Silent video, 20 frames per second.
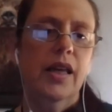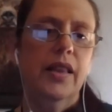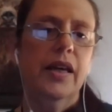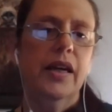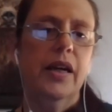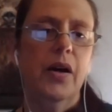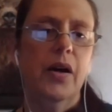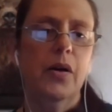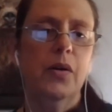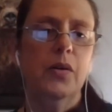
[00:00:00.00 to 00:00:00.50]

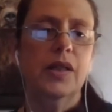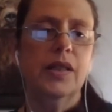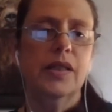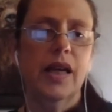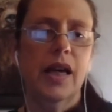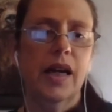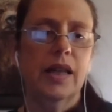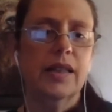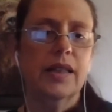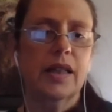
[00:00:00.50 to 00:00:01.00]
They
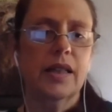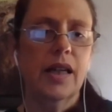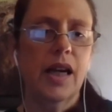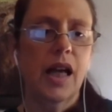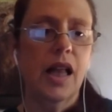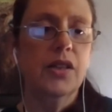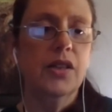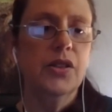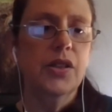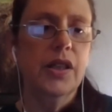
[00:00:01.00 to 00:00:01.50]
co-design
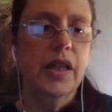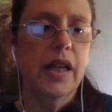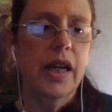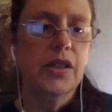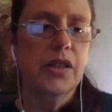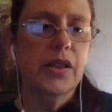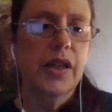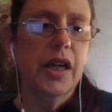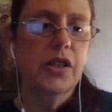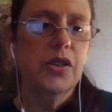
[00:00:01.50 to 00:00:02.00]
technology and
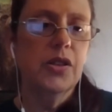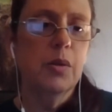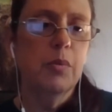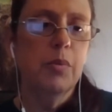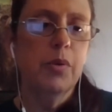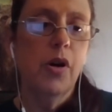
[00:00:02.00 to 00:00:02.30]
educational